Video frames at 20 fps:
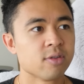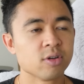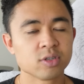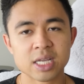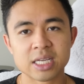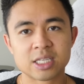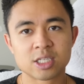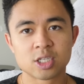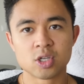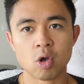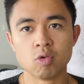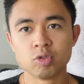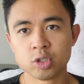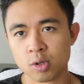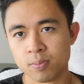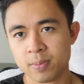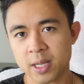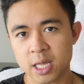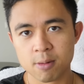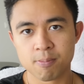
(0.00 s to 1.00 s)
there's like
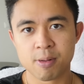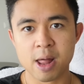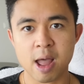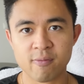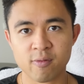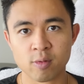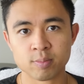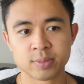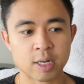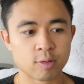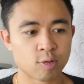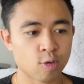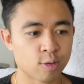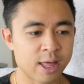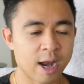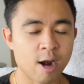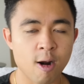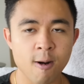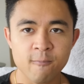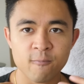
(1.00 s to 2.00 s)
social media platforms out there
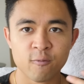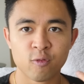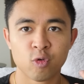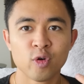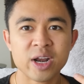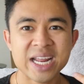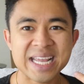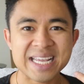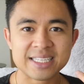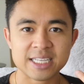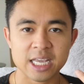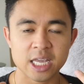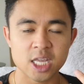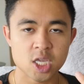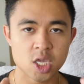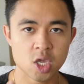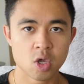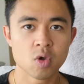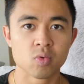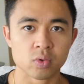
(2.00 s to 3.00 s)
that are free to
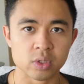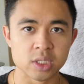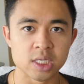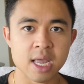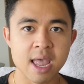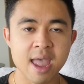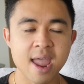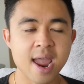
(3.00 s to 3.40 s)
use.